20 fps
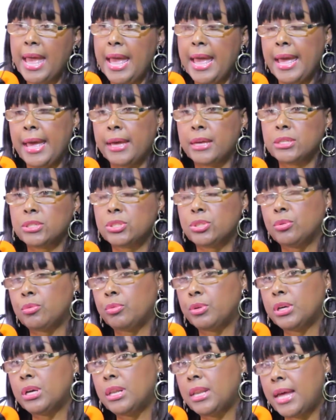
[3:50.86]
and to
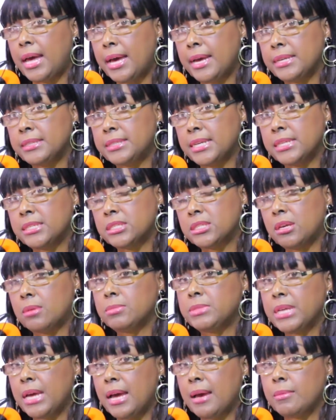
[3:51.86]
realize that
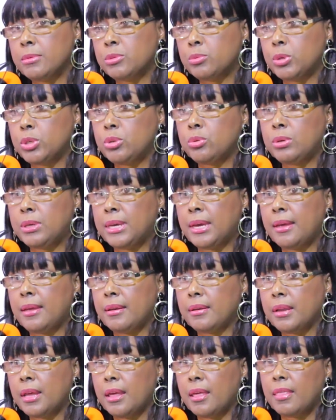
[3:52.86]
sometimes when you
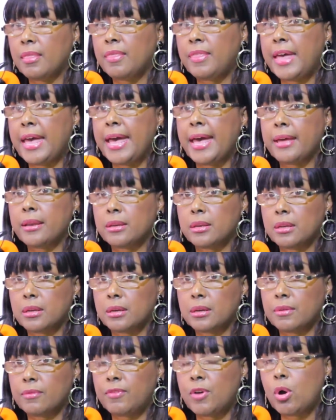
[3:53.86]
get that
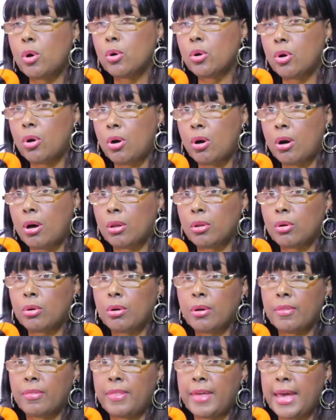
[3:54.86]
phone call
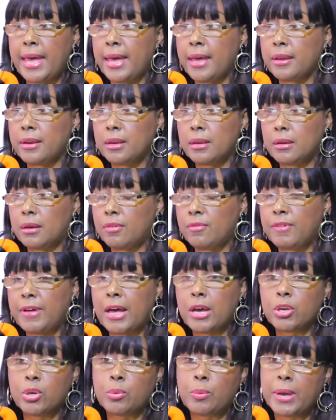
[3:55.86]
or that
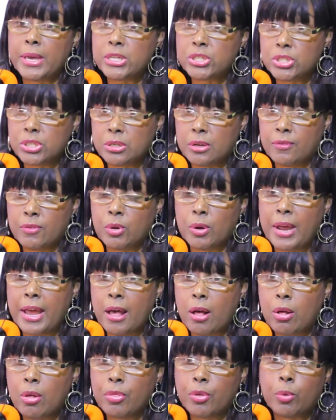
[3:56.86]
evaluation of your
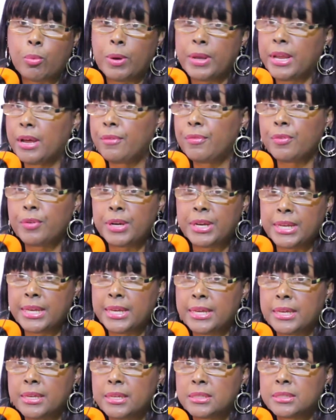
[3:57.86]
health or whatever it
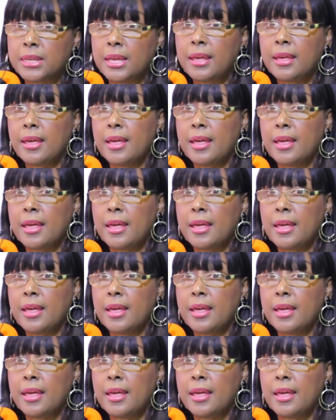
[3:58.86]
is,